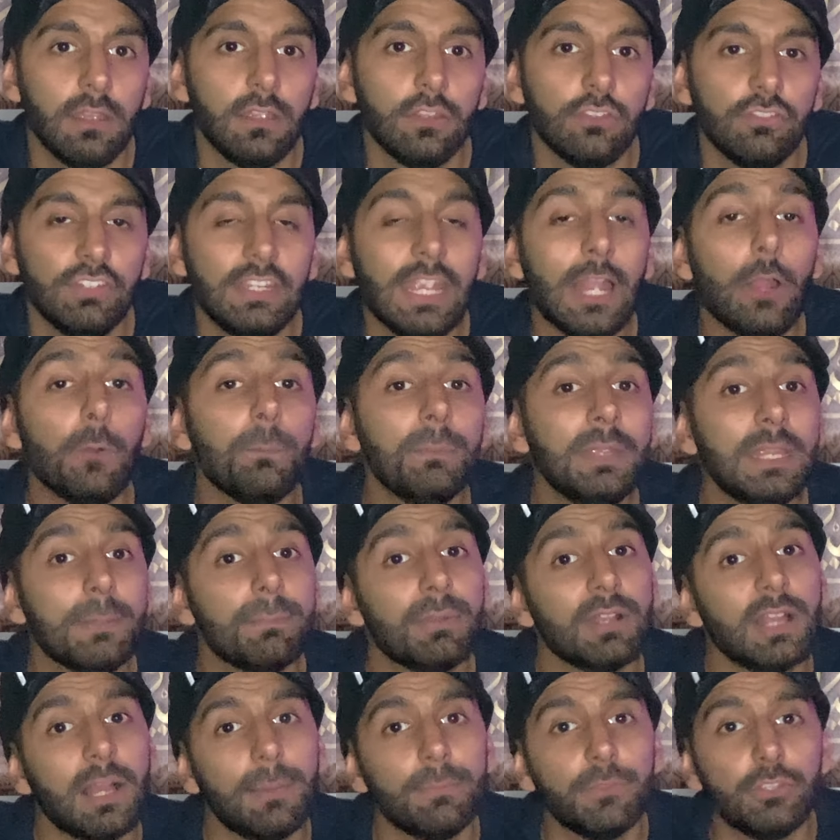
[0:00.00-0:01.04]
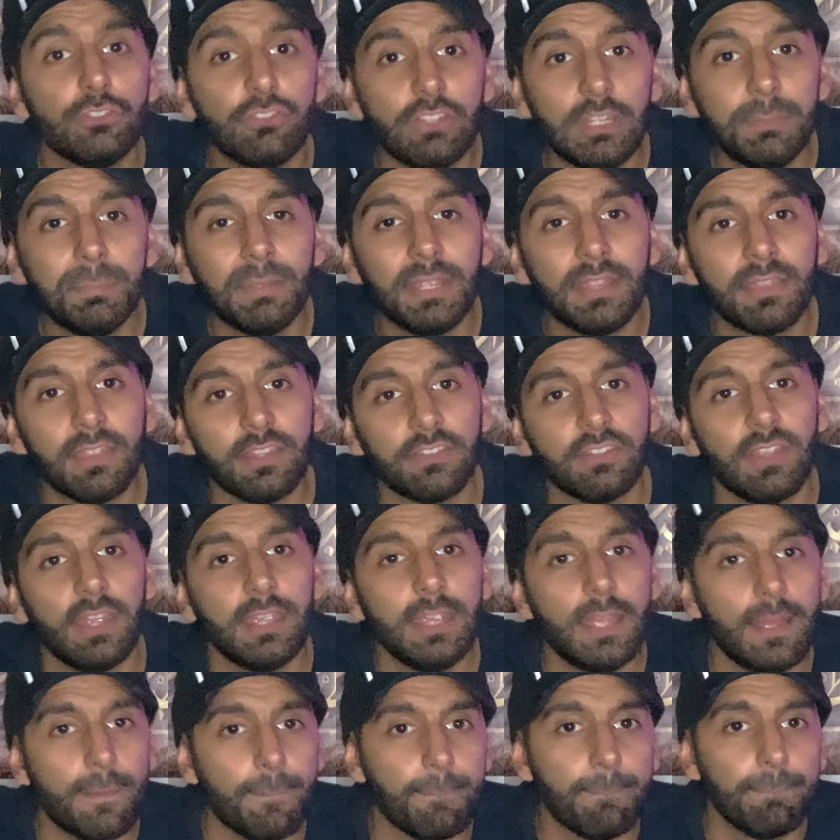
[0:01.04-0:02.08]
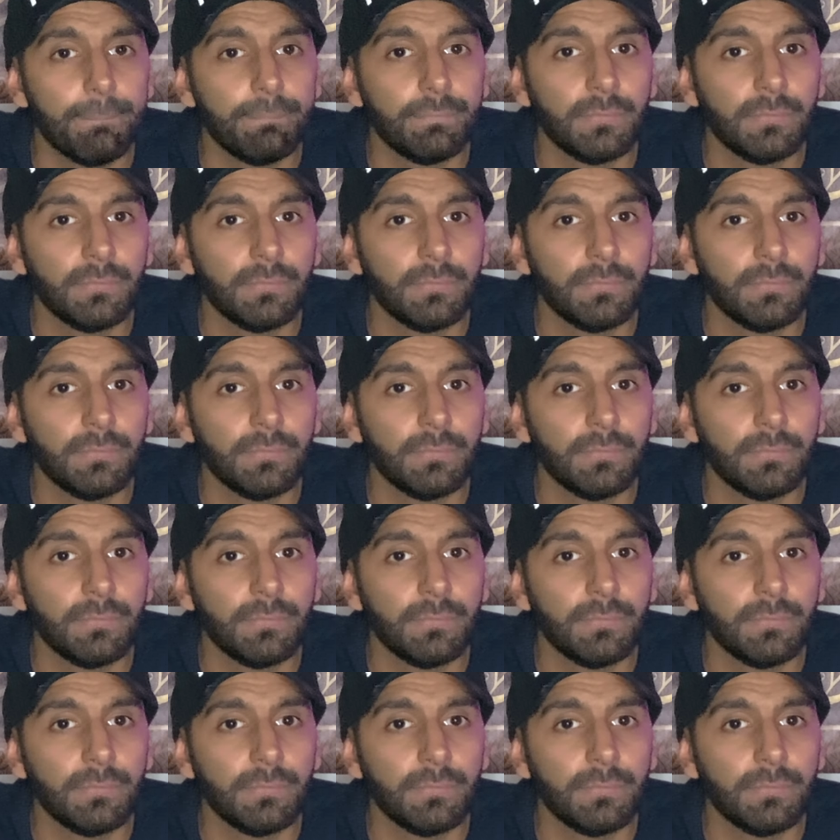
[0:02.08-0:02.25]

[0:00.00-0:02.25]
She helped me become the GP that I am.